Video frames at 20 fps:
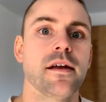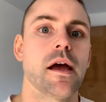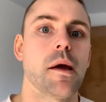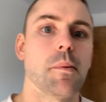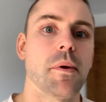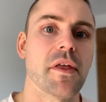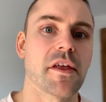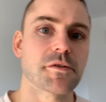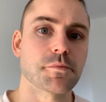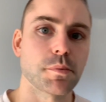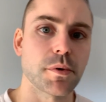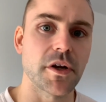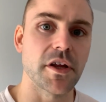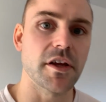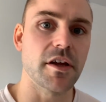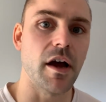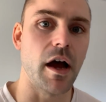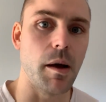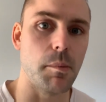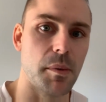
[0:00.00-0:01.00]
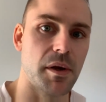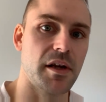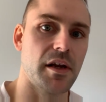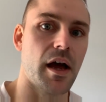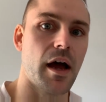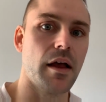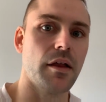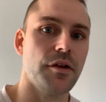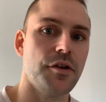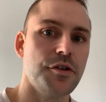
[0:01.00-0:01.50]
I mean, that's pretty common
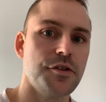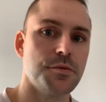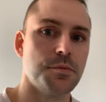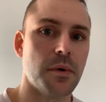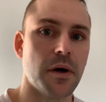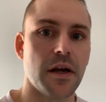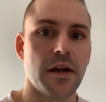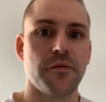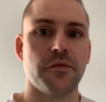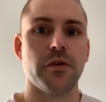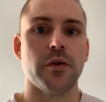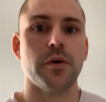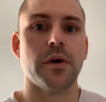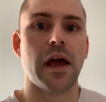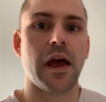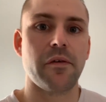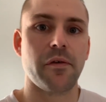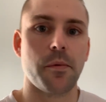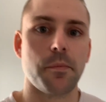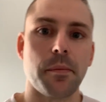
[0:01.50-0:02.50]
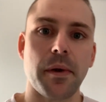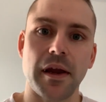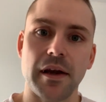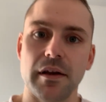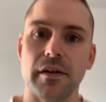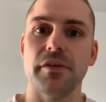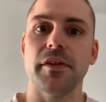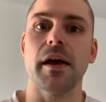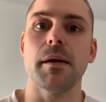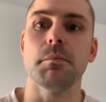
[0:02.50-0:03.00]
knowledge, but if you haven't
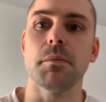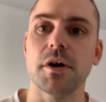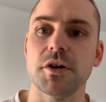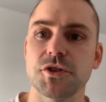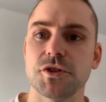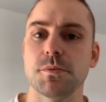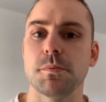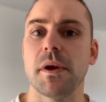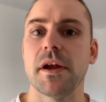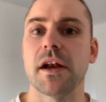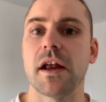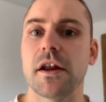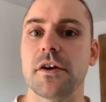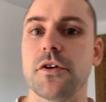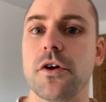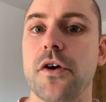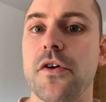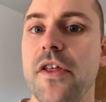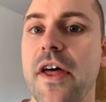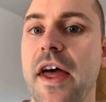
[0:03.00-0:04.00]
painted that much, you may not know